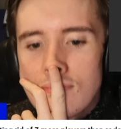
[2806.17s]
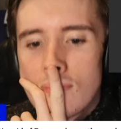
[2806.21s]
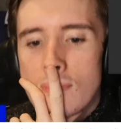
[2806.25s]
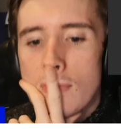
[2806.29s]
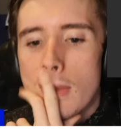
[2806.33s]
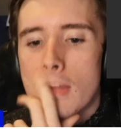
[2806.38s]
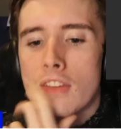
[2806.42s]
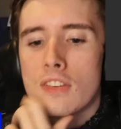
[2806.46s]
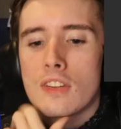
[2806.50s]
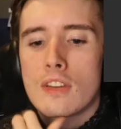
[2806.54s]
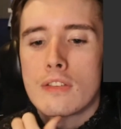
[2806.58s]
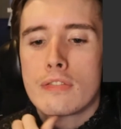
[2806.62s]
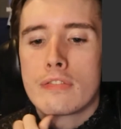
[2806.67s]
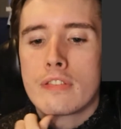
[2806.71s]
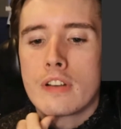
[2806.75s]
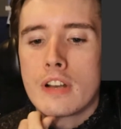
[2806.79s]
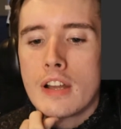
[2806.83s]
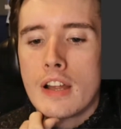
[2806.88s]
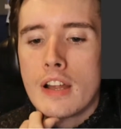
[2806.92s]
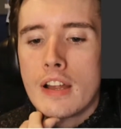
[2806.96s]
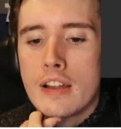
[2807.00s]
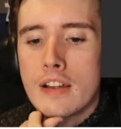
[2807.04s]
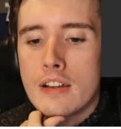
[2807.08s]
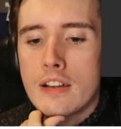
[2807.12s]
Is it a free
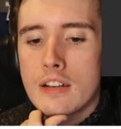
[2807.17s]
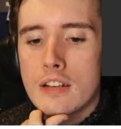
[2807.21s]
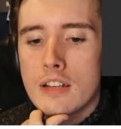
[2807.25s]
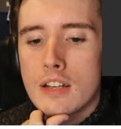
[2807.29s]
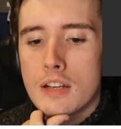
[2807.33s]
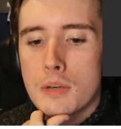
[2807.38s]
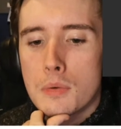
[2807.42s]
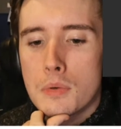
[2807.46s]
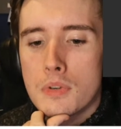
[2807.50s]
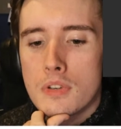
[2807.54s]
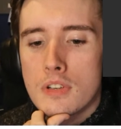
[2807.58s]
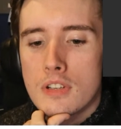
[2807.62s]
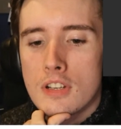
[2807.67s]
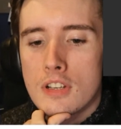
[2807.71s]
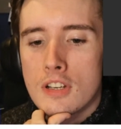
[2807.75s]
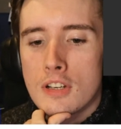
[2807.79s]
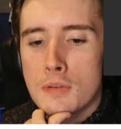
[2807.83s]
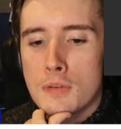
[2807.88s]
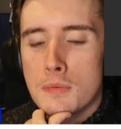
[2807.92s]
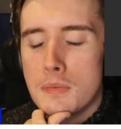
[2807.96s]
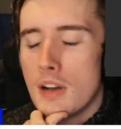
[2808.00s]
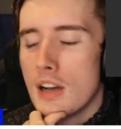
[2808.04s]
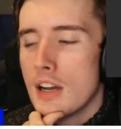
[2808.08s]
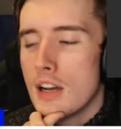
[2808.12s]
AI? I want to
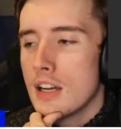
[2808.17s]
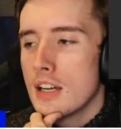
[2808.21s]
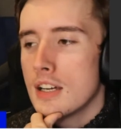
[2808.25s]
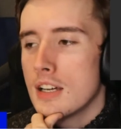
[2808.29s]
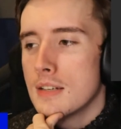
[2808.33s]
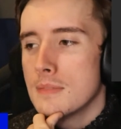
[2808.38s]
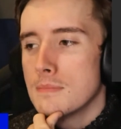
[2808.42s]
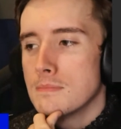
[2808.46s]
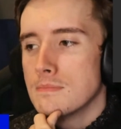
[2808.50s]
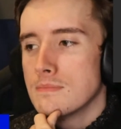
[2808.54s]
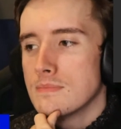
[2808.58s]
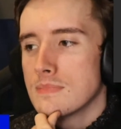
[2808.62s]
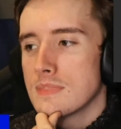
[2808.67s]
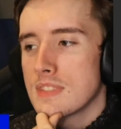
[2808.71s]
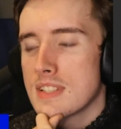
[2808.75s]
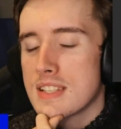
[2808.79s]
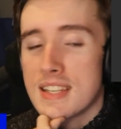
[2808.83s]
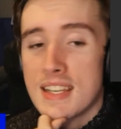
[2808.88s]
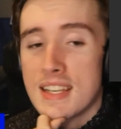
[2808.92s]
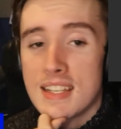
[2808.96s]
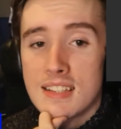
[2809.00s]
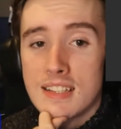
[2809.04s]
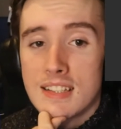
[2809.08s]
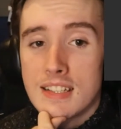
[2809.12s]
go.
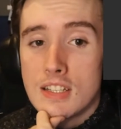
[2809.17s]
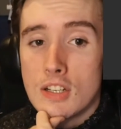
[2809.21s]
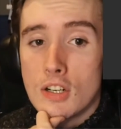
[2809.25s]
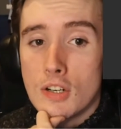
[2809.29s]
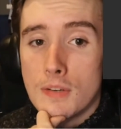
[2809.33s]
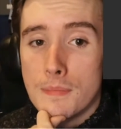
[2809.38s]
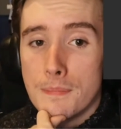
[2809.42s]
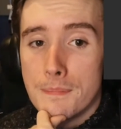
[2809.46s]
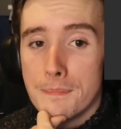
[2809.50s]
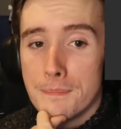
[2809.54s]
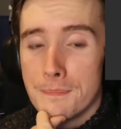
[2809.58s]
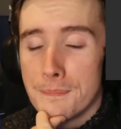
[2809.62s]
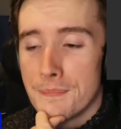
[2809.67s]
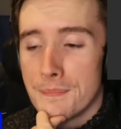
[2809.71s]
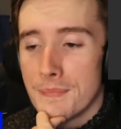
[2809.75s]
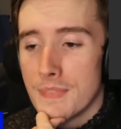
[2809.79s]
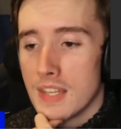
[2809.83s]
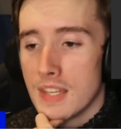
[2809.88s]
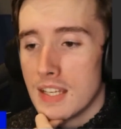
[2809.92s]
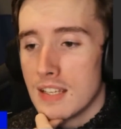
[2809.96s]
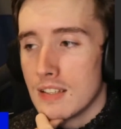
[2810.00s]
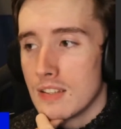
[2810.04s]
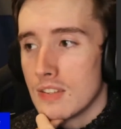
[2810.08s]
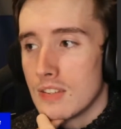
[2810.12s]
Sadly not.
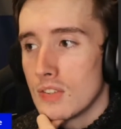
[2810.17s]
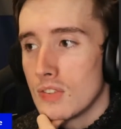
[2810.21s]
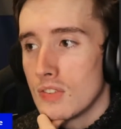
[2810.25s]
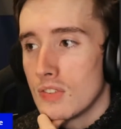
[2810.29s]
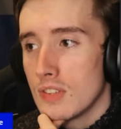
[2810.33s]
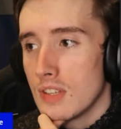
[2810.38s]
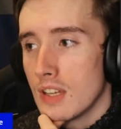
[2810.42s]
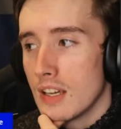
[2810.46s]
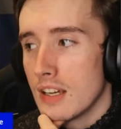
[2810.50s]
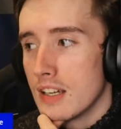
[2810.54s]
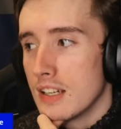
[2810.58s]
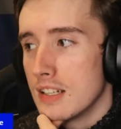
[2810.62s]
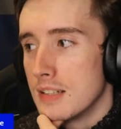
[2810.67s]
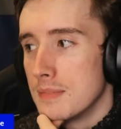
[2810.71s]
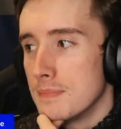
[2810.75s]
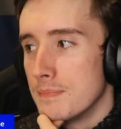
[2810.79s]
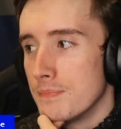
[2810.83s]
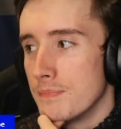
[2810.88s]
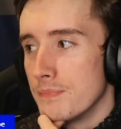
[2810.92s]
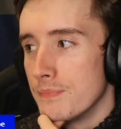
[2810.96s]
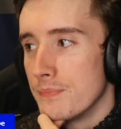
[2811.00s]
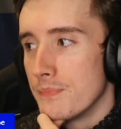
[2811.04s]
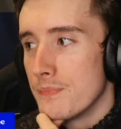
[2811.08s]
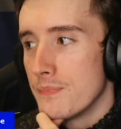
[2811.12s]
It's
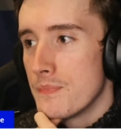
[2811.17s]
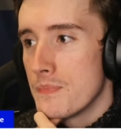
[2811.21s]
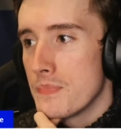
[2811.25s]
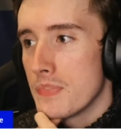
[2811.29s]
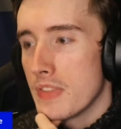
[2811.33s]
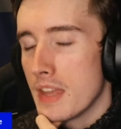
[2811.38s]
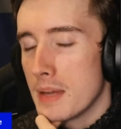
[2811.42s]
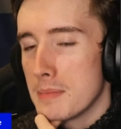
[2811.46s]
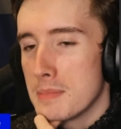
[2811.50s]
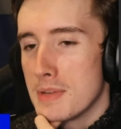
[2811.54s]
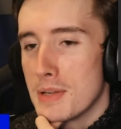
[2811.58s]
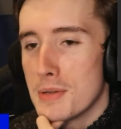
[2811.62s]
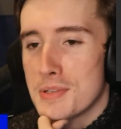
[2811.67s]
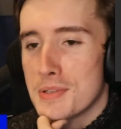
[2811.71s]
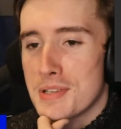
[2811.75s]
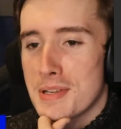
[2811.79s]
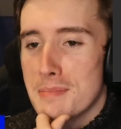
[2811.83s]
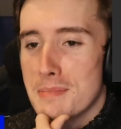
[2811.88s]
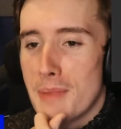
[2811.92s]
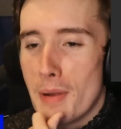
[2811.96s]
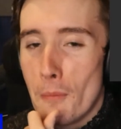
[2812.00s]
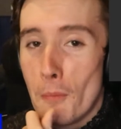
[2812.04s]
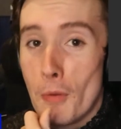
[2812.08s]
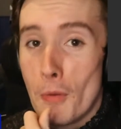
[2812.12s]
I'm
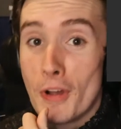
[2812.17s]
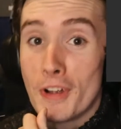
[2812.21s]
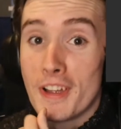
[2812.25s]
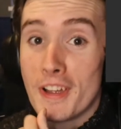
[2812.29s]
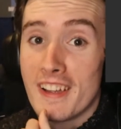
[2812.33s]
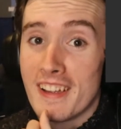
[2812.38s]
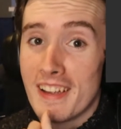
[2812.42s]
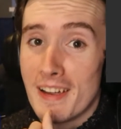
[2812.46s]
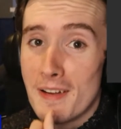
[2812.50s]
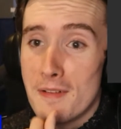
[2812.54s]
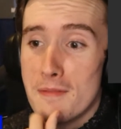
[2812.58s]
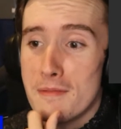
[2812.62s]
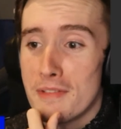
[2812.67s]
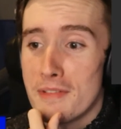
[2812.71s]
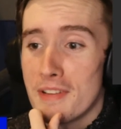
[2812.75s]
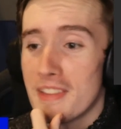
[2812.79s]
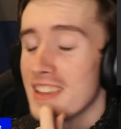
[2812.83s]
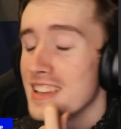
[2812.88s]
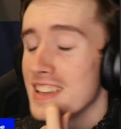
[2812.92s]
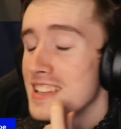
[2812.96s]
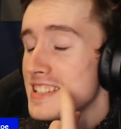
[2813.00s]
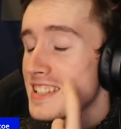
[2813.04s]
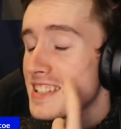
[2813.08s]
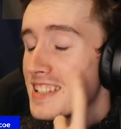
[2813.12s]
using my work account for
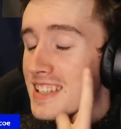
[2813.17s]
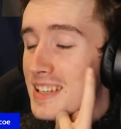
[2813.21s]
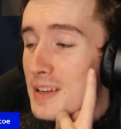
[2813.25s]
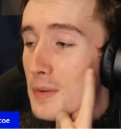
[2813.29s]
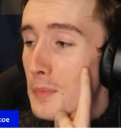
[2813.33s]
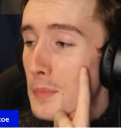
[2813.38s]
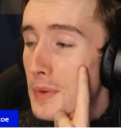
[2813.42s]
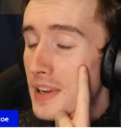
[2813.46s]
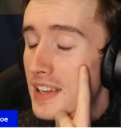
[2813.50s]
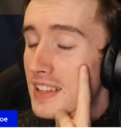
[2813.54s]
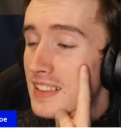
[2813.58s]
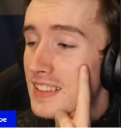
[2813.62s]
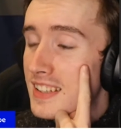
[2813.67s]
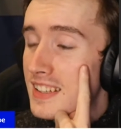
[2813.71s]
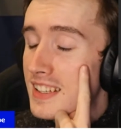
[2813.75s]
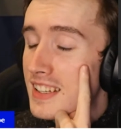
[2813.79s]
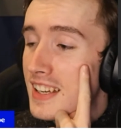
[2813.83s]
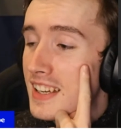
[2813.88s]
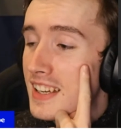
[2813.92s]
this, weirdly.